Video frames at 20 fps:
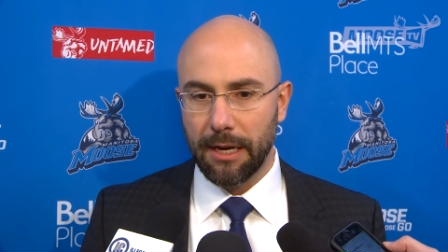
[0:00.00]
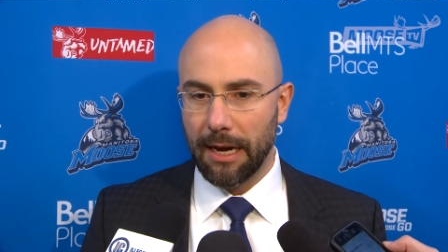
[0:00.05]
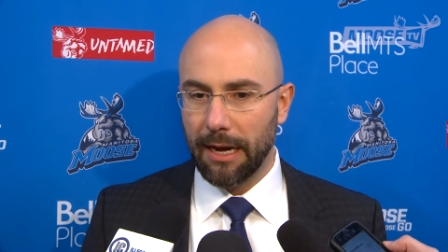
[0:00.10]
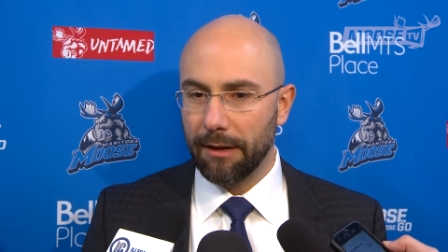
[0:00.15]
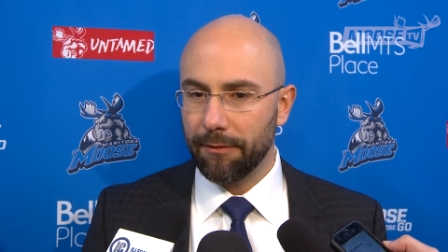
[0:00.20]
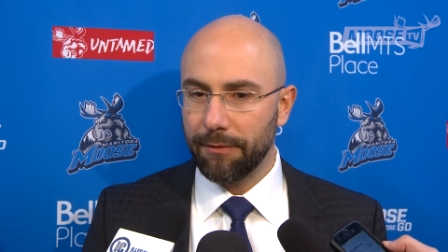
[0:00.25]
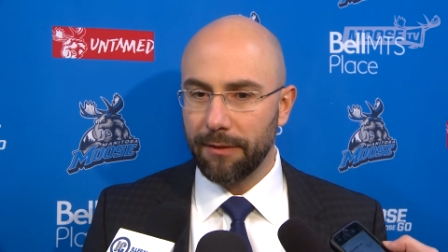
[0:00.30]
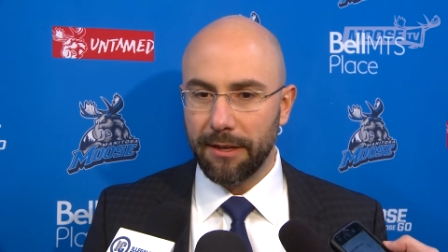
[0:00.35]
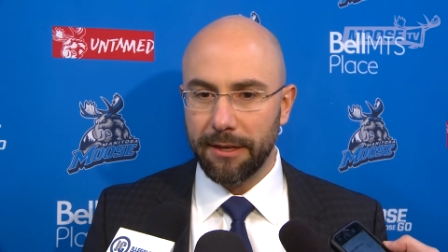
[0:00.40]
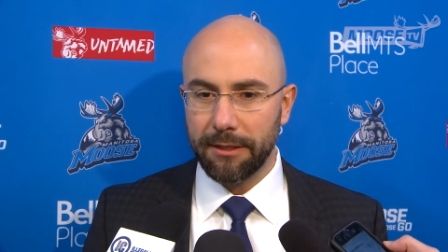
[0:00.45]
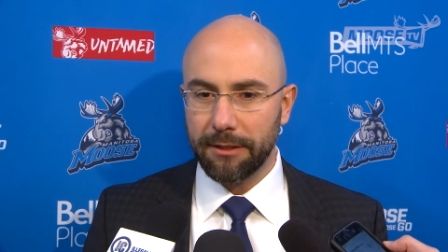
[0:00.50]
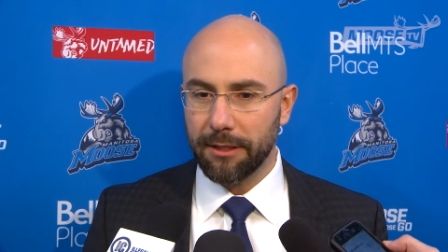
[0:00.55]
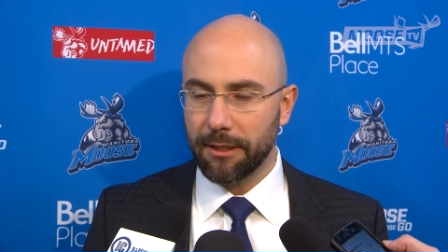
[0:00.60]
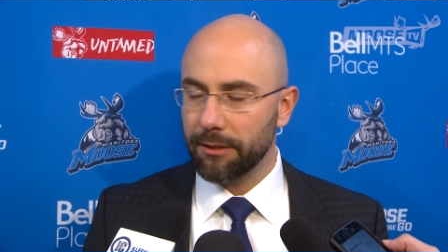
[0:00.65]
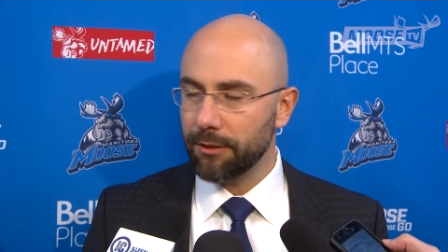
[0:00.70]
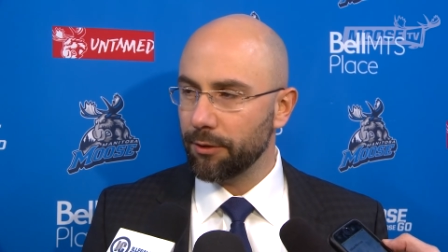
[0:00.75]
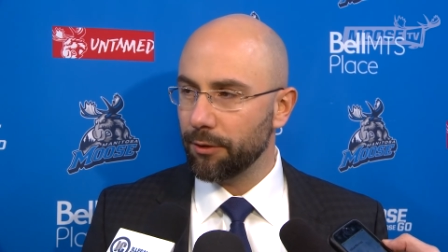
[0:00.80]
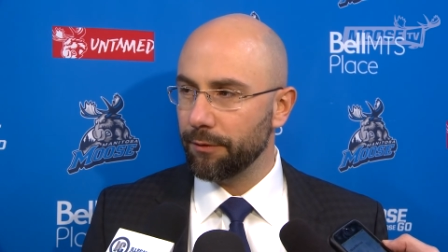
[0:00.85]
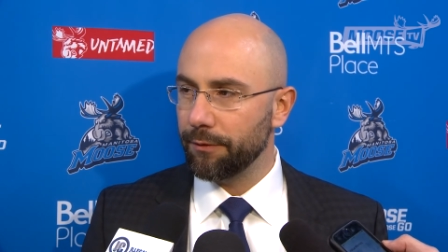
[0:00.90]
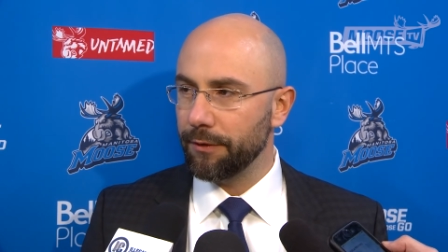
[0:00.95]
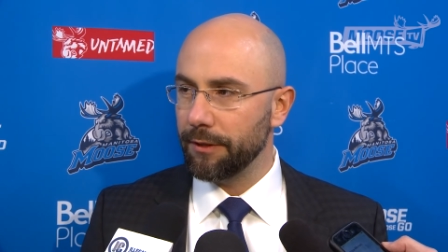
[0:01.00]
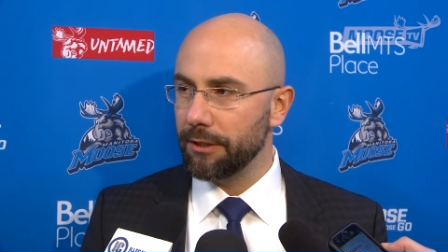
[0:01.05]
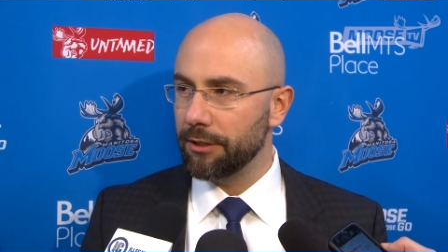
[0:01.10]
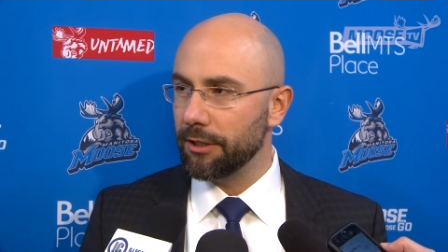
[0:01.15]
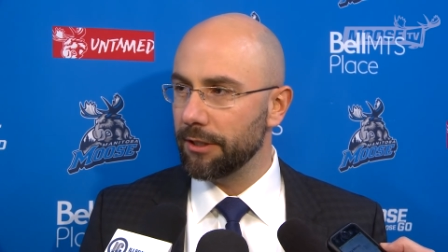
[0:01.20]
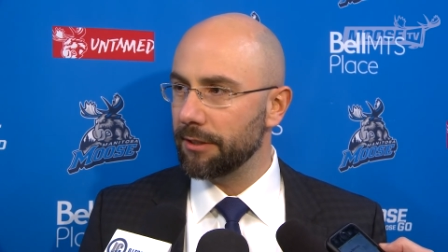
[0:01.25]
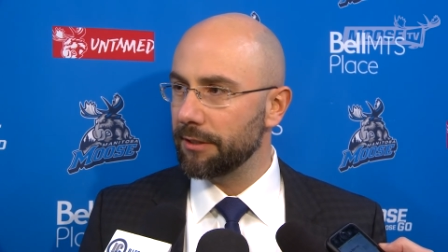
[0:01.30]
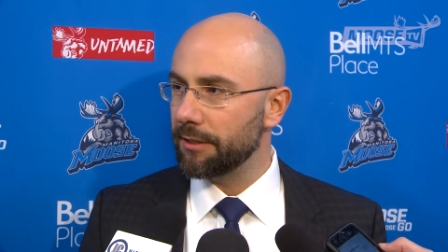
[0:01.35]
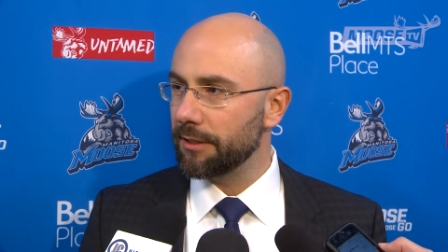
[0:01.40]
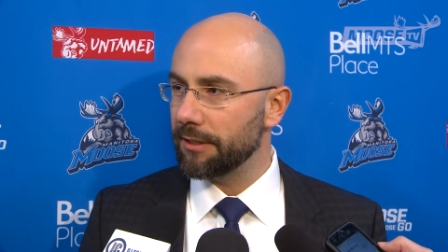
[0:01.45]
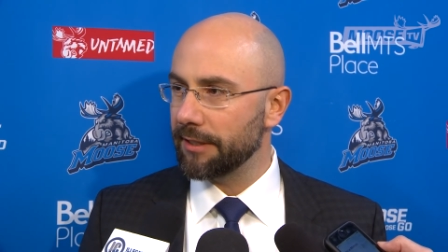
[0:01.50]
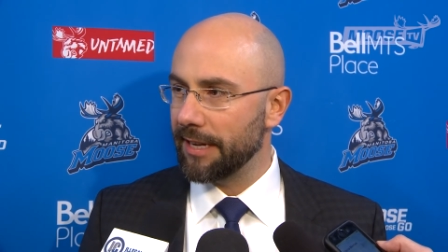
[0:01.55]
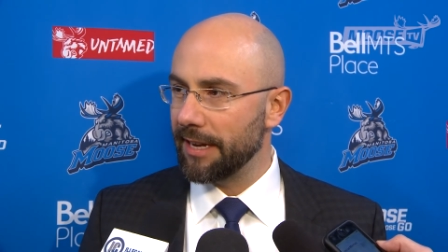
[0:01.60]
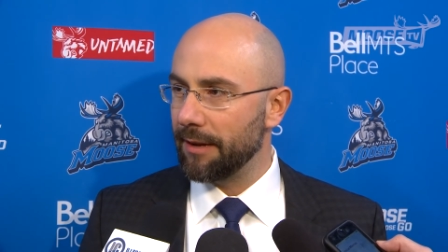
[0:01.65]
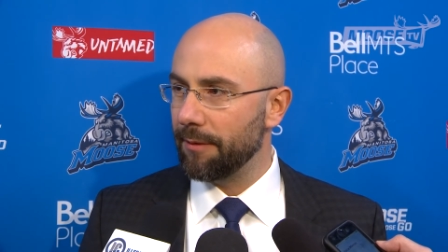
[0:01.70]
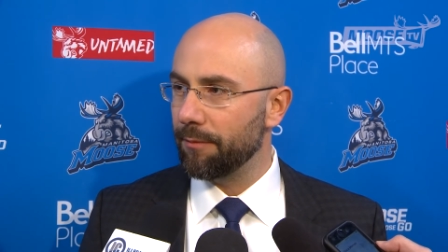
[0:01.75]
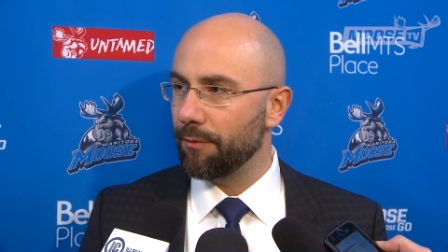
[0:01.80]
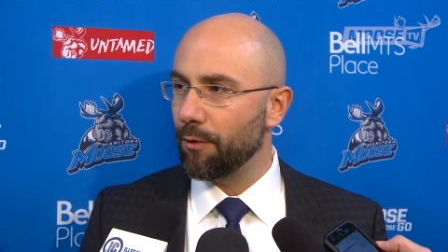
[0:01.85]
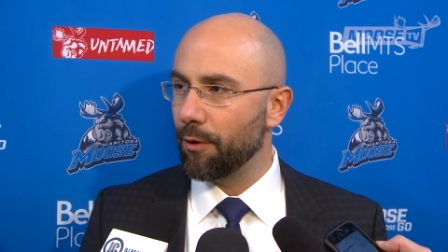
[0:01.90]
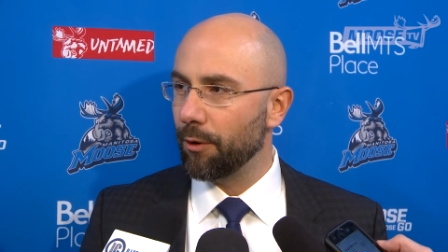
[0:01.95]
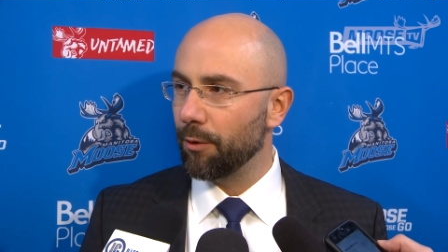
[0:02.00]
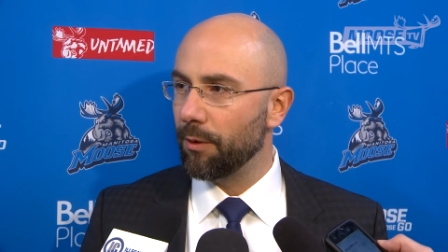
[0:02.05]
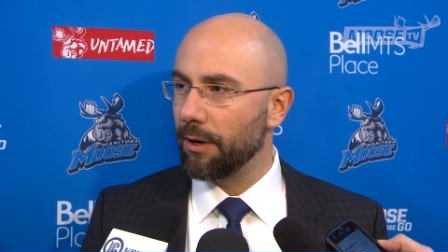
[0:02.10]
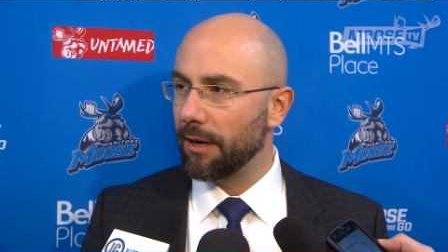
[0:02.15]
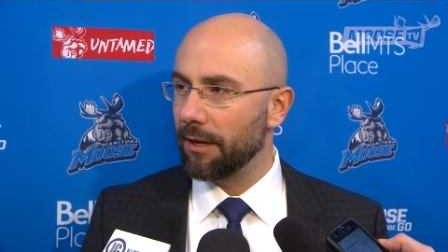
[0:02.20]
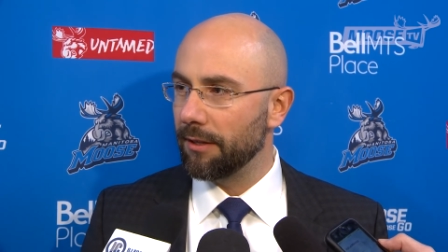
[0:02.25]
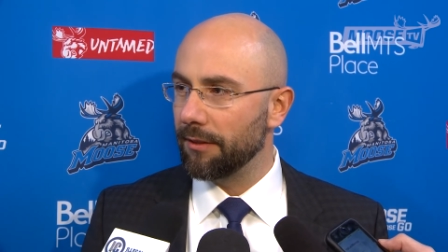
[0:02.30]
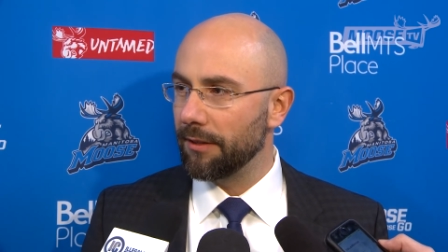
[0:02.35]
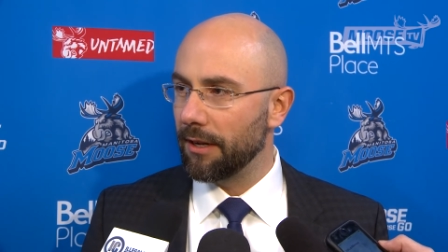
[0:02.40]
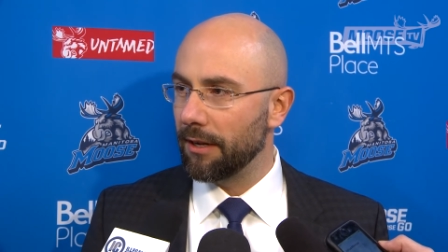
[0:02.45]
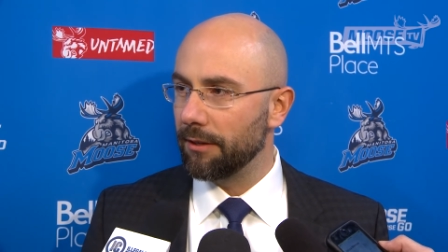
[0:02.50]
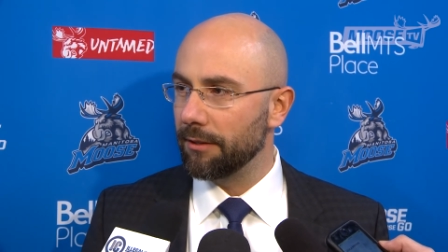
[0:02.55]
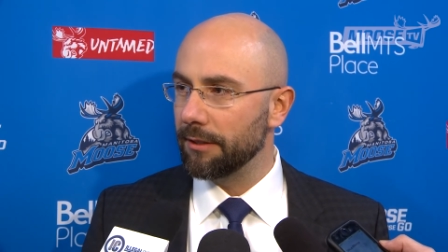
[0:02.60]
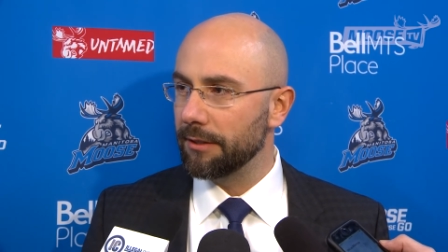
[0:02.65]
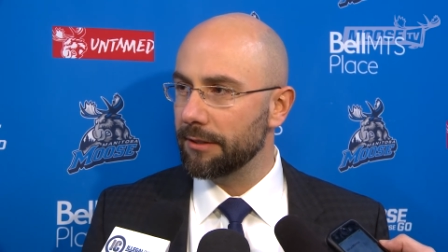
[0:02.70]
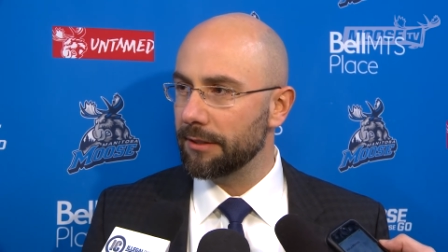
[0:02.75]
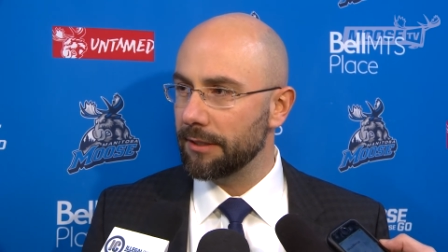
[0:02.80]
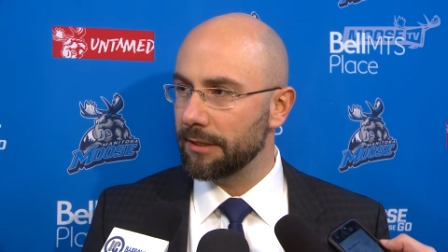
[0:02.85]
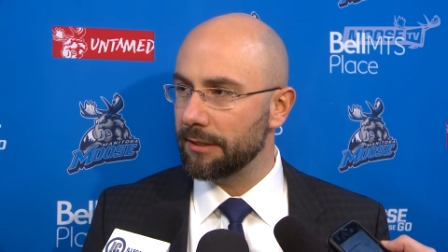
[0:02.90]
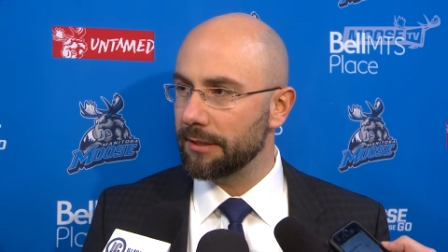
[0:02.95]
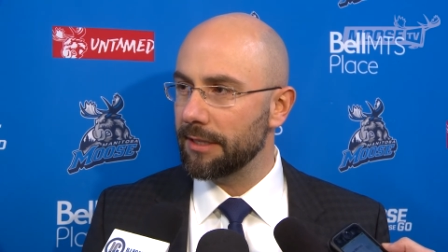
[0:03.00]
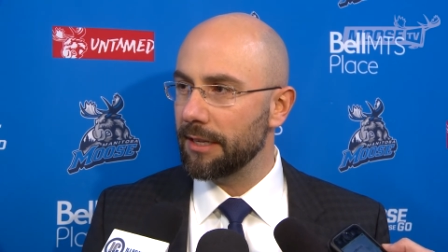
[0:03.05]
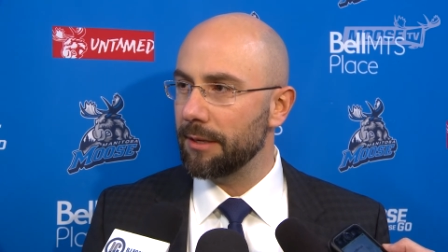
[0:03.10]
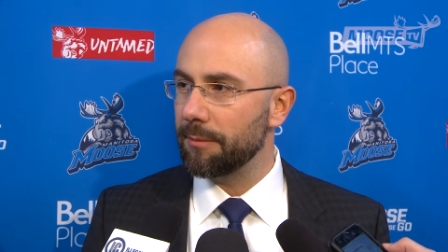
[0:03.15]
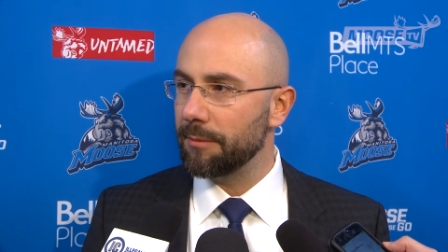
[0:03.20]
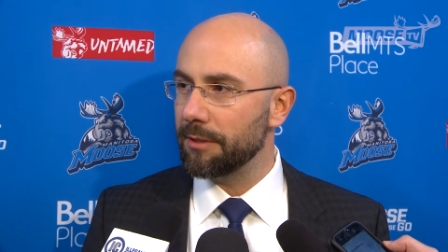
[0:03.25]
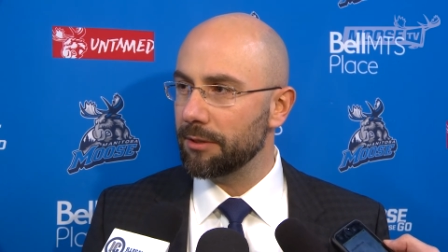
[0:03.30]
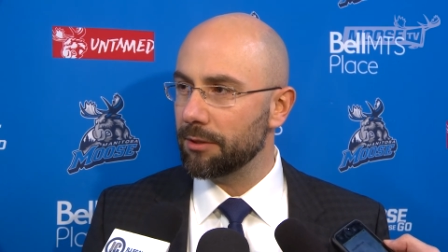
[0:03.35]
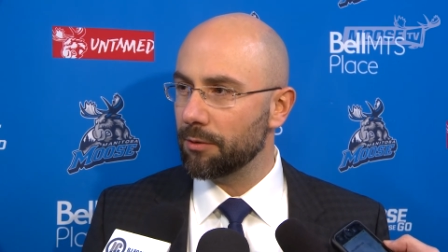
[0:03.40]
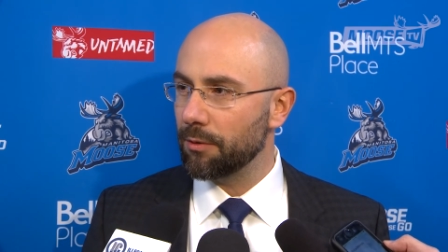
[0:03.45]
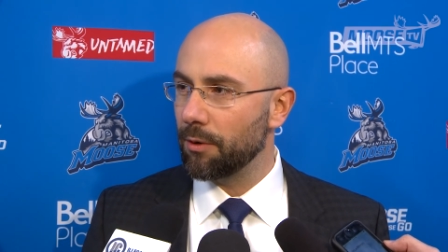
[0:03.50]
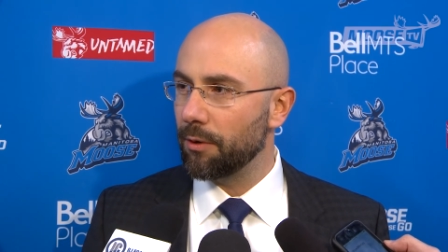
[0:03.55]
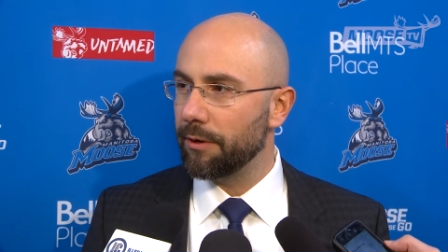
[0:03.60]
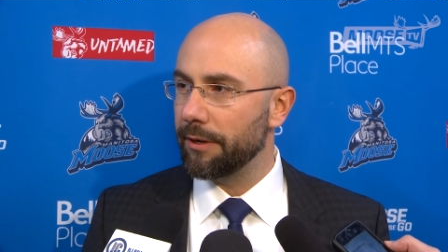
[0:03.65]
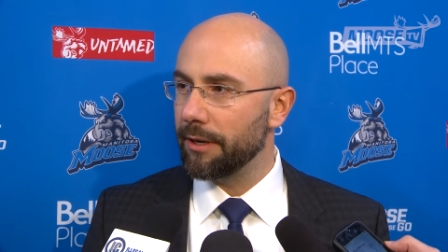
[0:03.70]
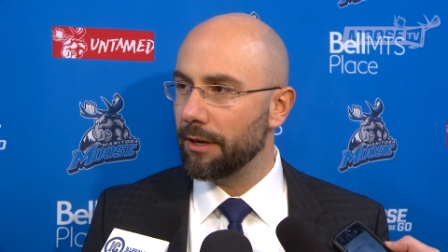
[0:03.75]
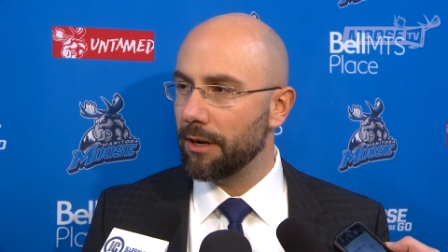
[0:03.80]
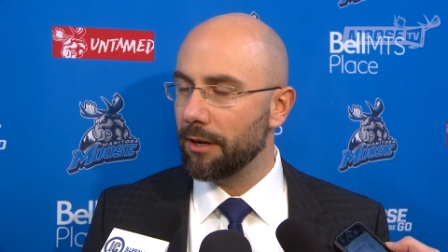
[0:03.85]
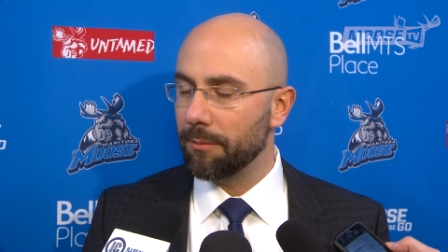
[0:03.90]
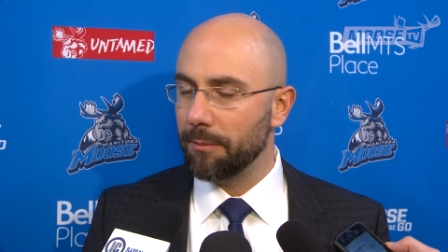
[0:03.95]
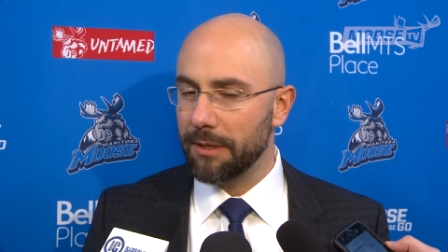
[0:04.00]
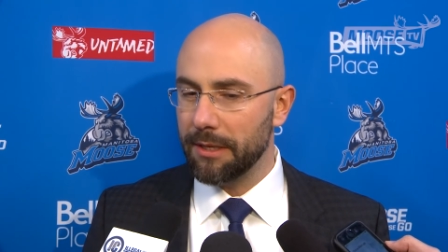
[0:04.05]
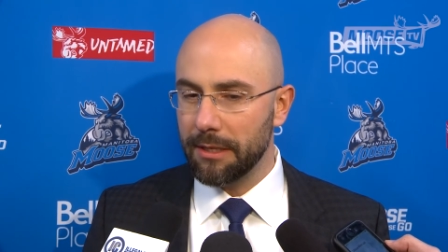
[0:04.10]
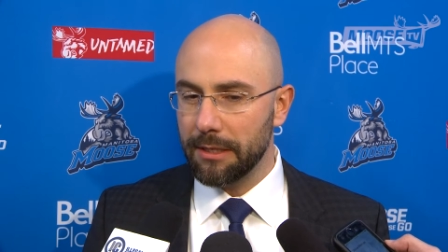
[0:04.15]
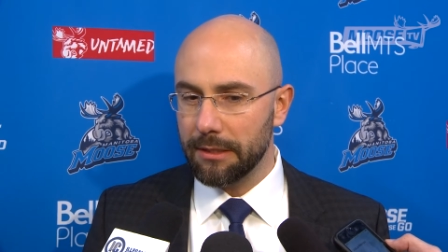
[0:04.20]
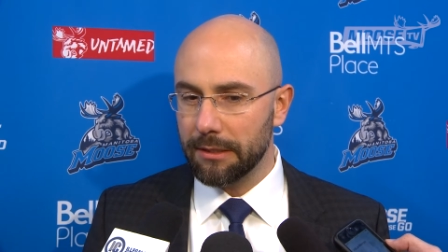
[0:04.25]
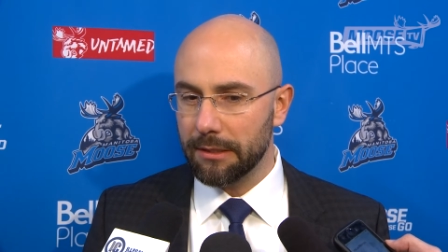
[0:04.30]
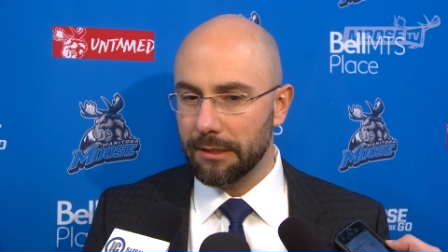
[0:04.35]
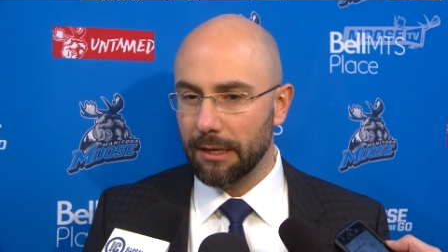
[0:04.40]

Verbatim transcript: I've liked Hunter Fejes's game for a while now. His, his game is growing on me.